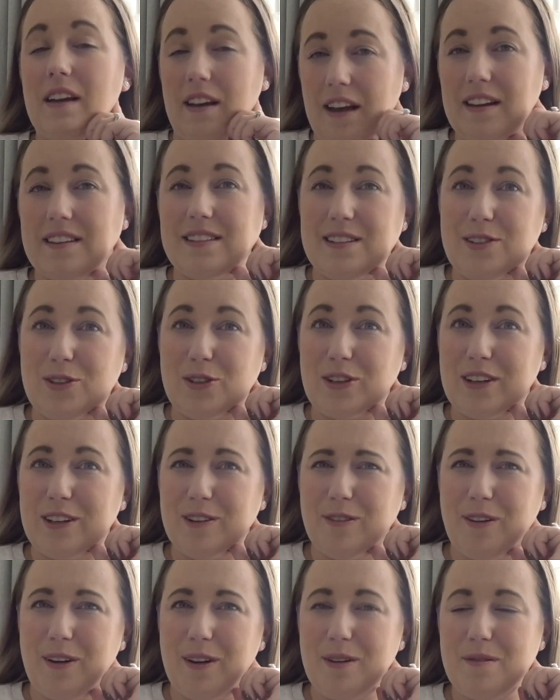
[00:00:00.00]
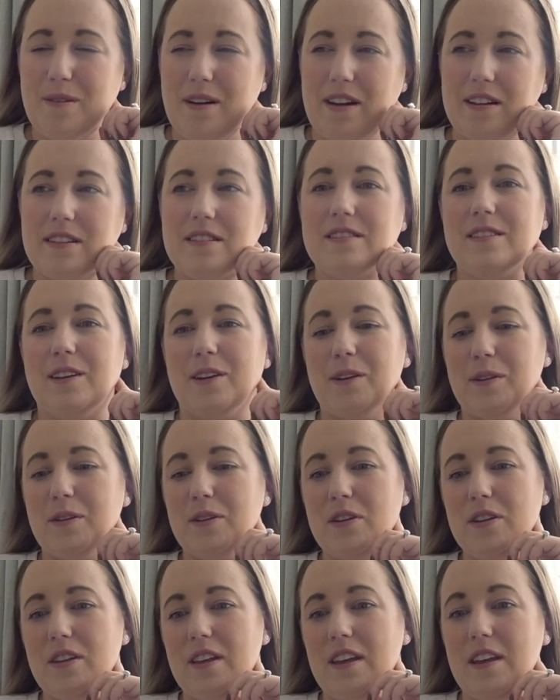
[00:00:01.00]
And he took it right away, so
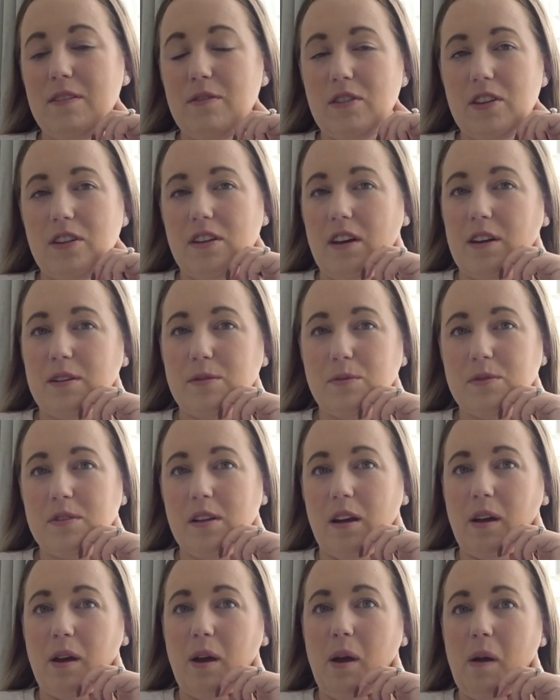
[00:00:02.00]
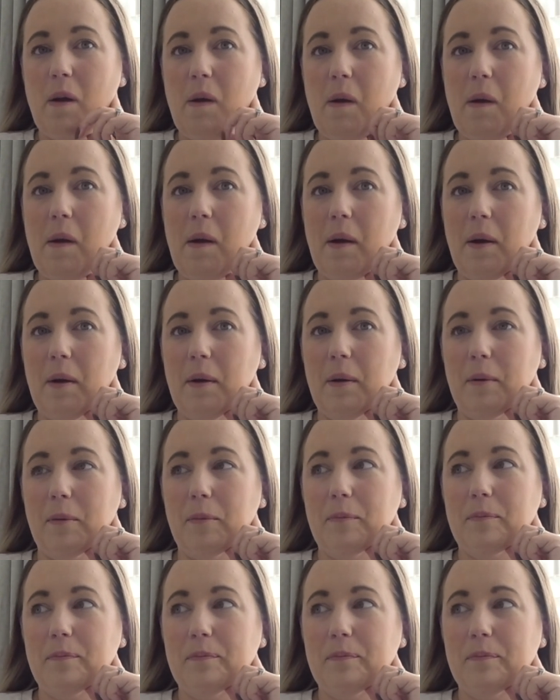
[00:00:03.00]
even the nurse was like, oh,